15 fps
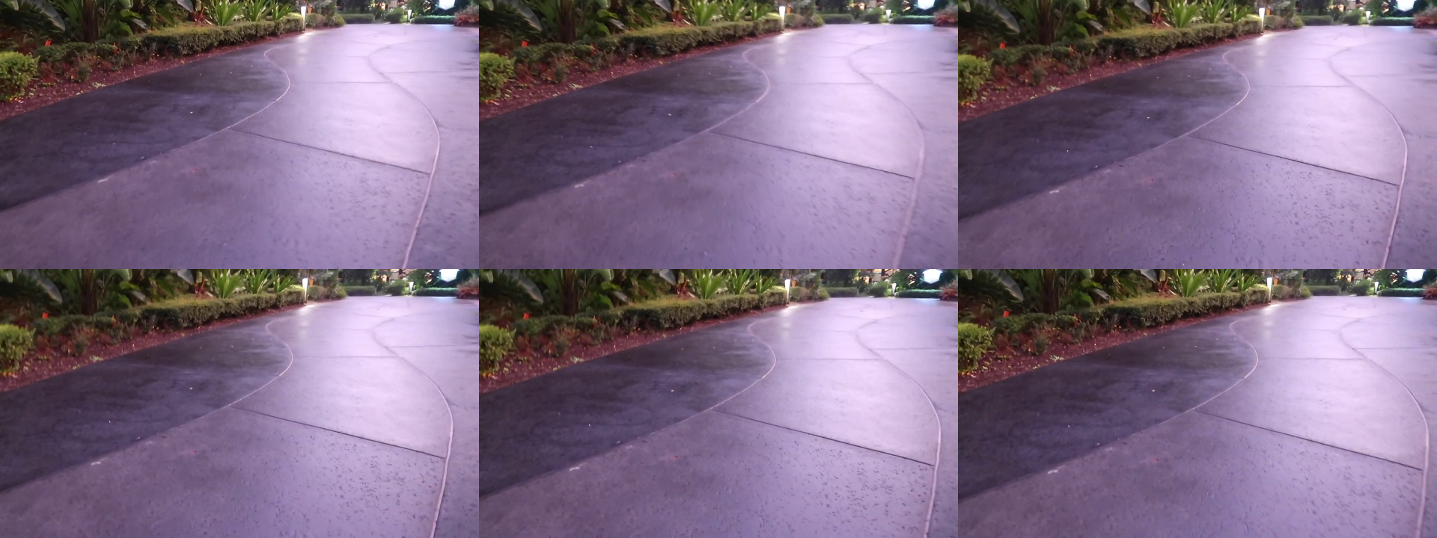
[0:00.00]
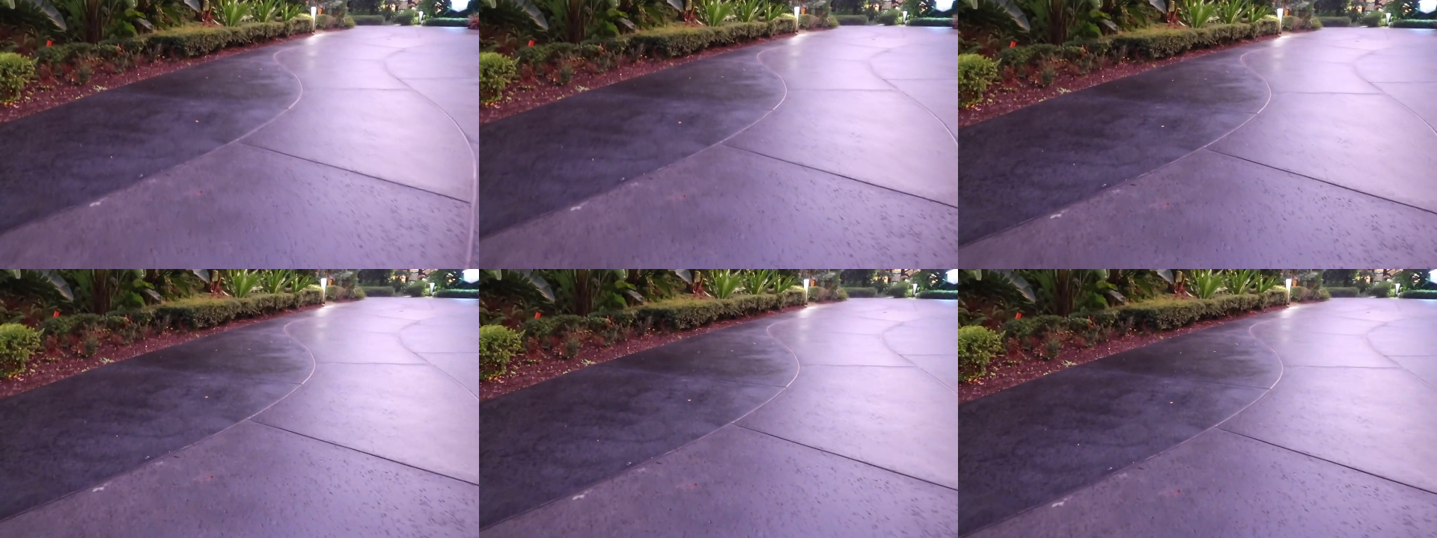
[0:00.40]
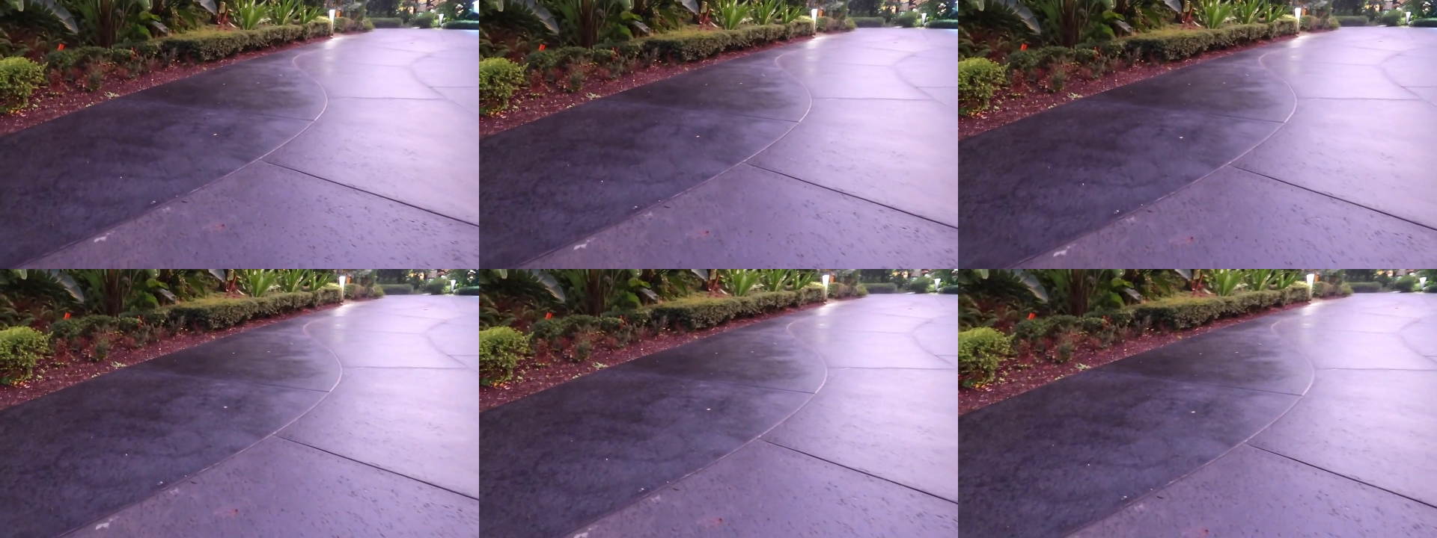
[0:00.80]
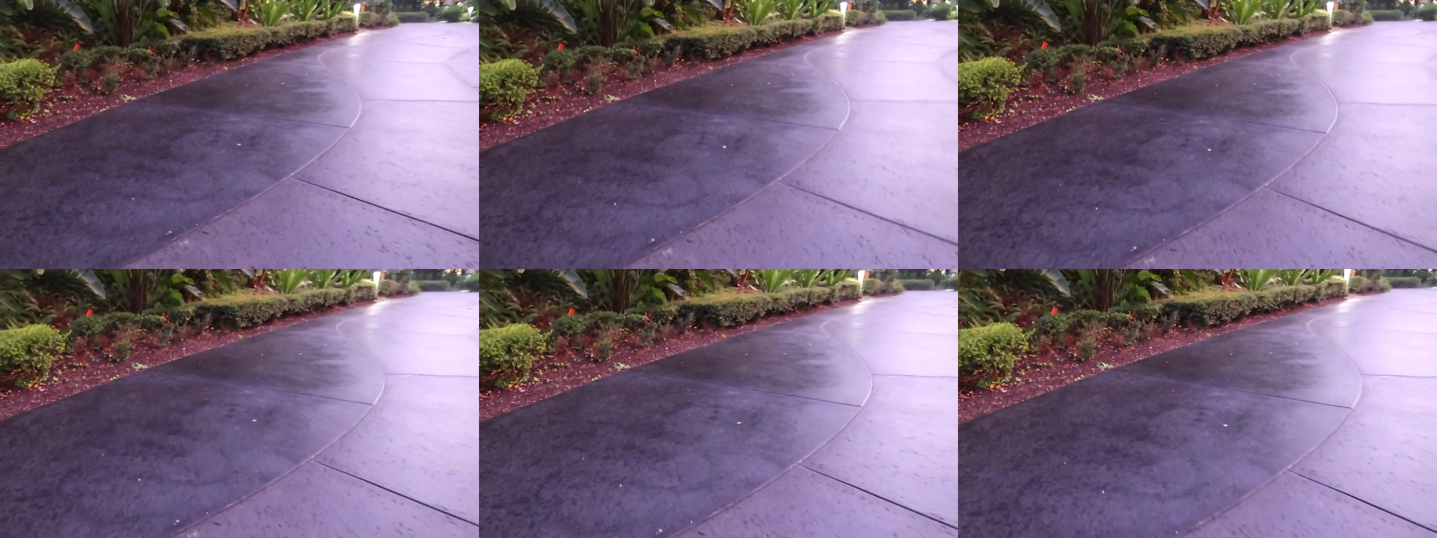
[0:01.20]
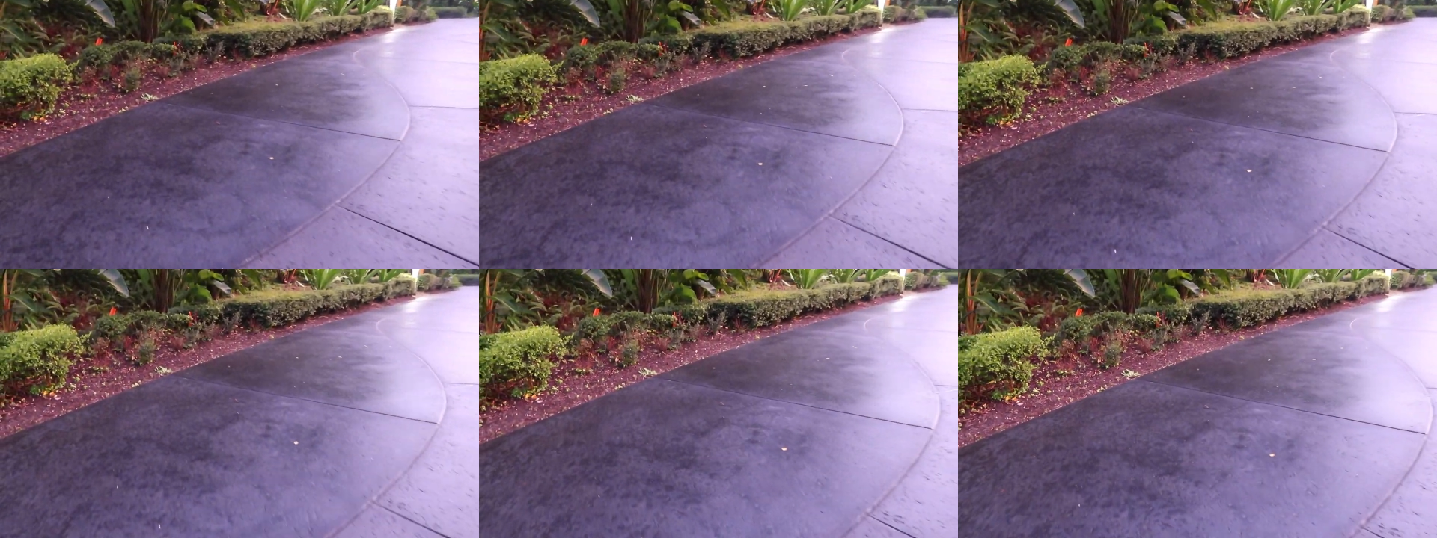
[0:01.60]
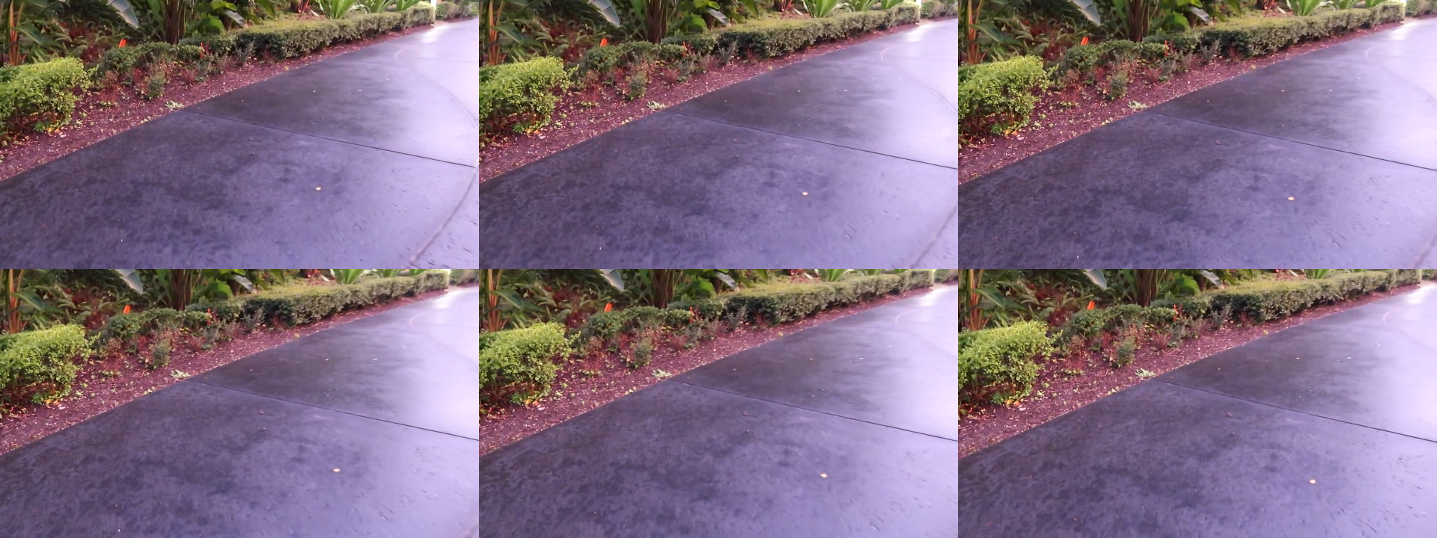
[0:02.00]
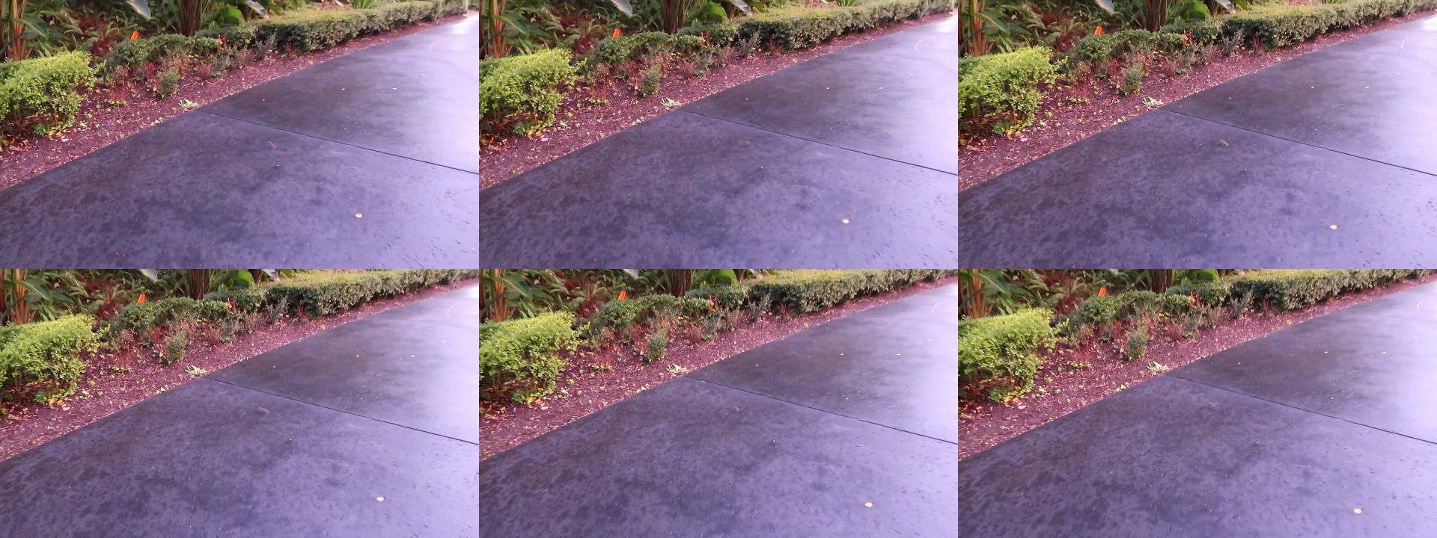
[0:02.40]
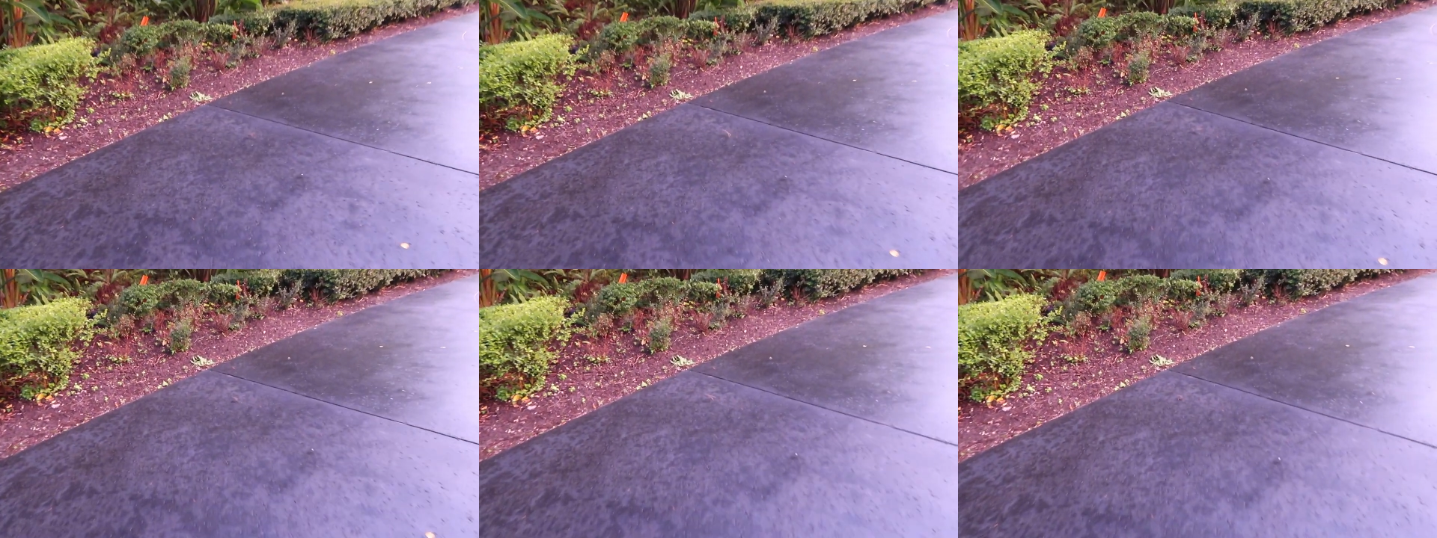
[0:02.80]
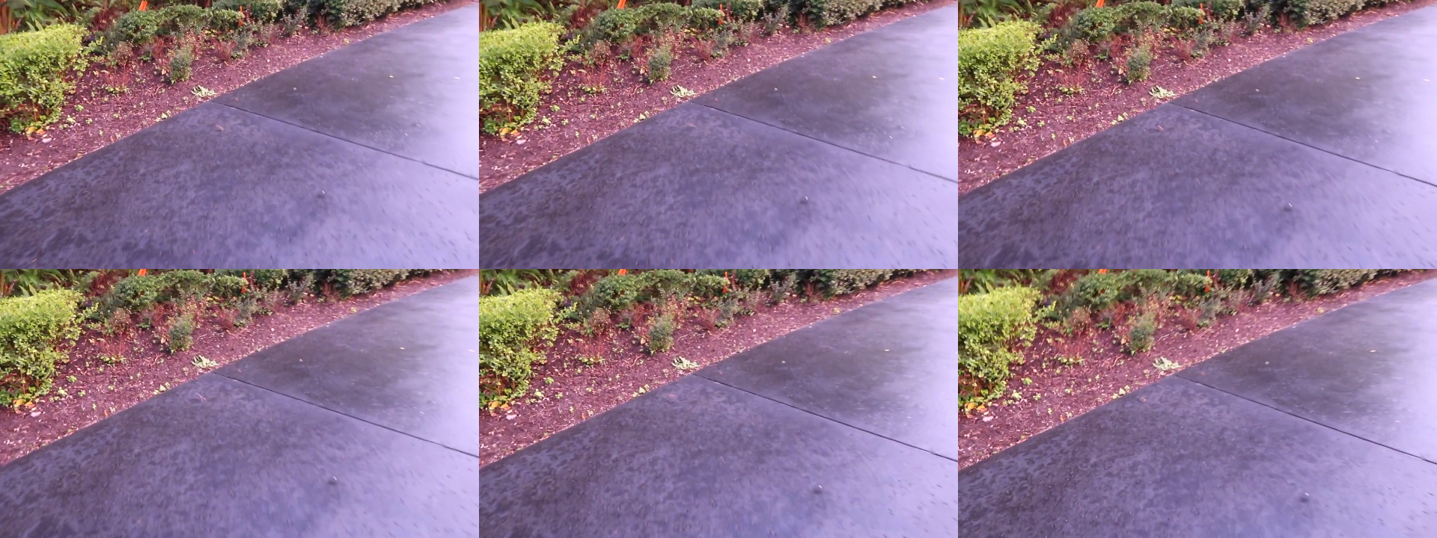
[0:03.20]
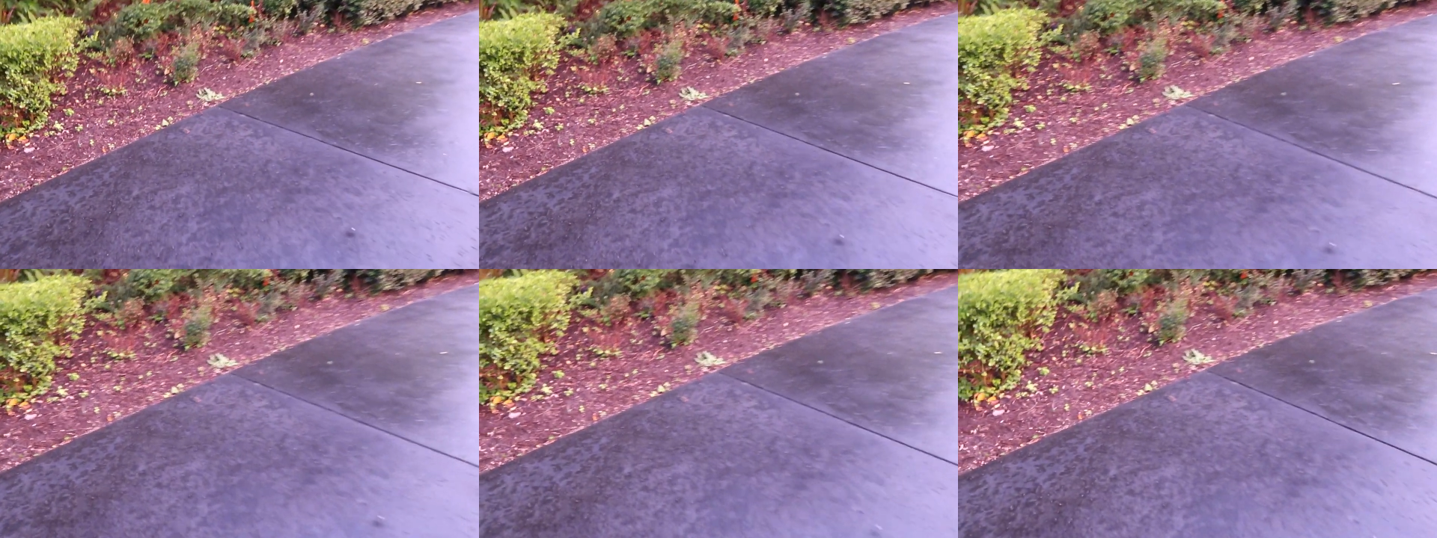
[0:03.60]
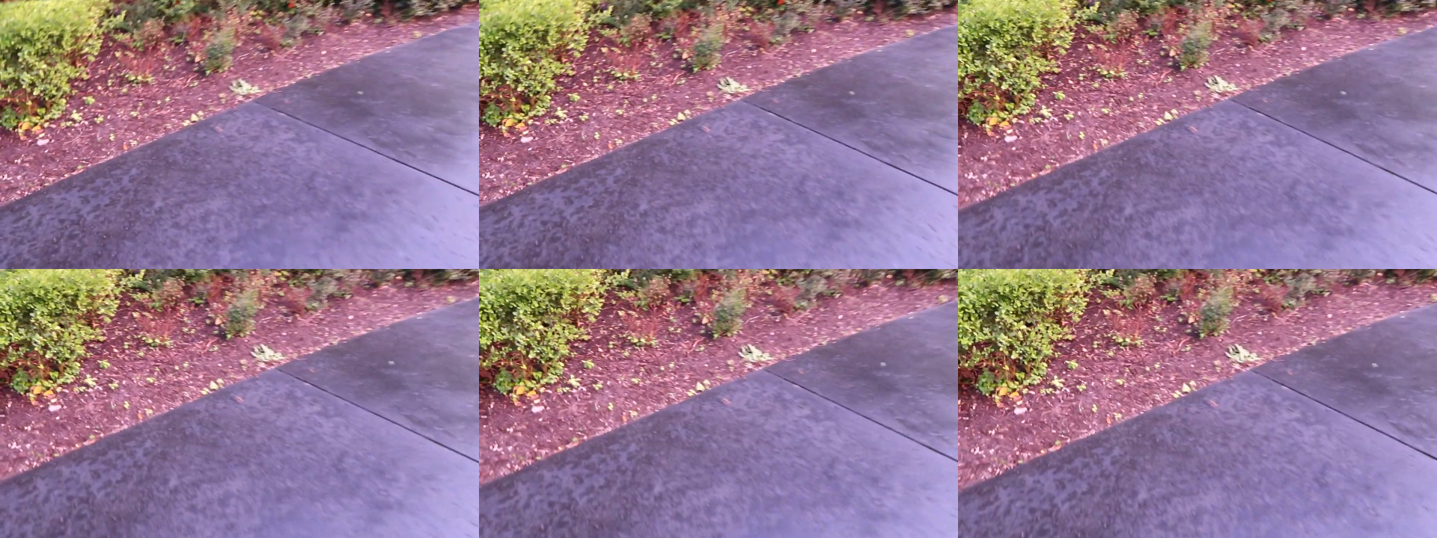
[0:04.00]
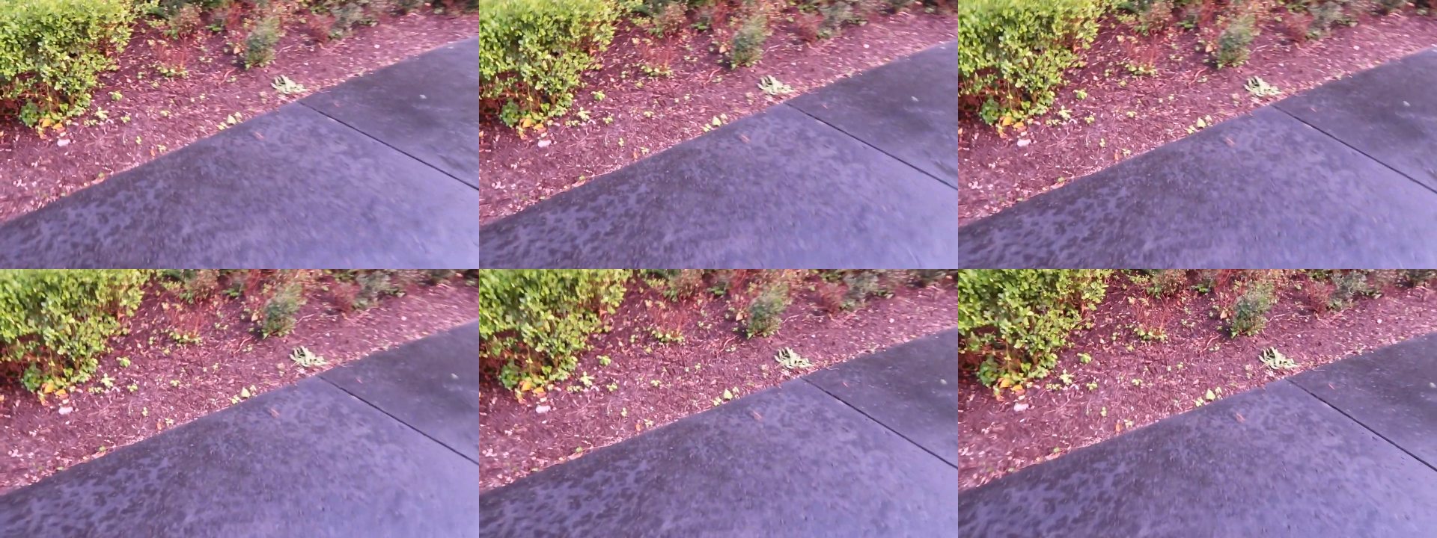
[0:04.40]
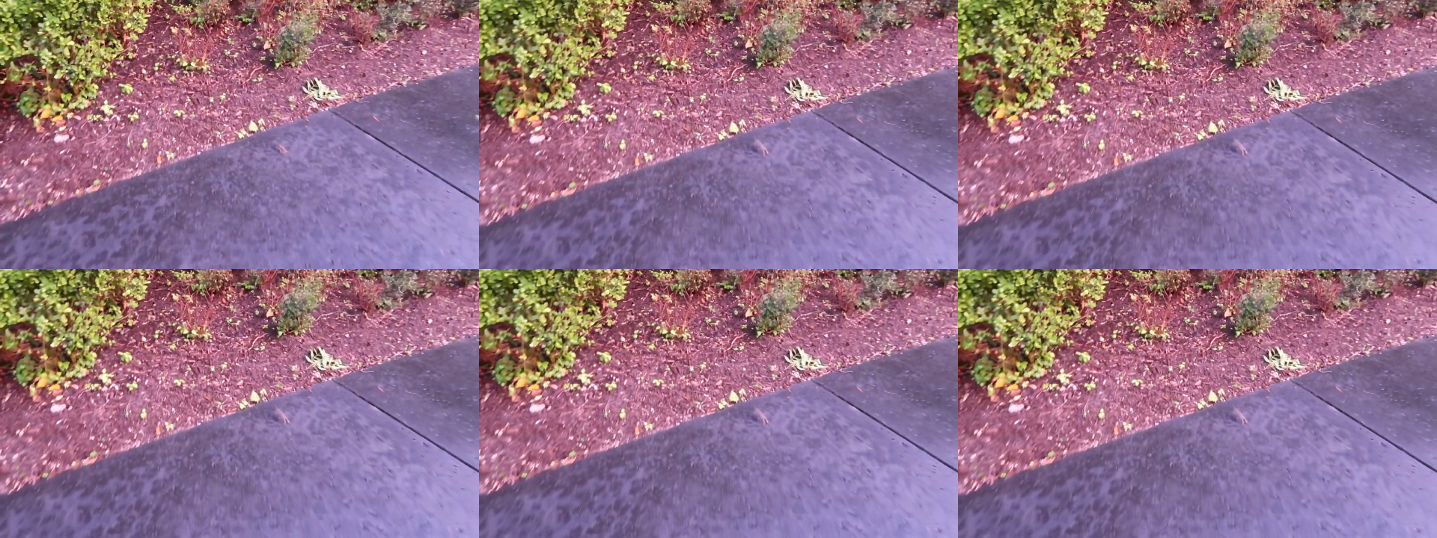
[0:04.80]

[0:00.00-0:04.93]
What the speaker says: (no speaker visible)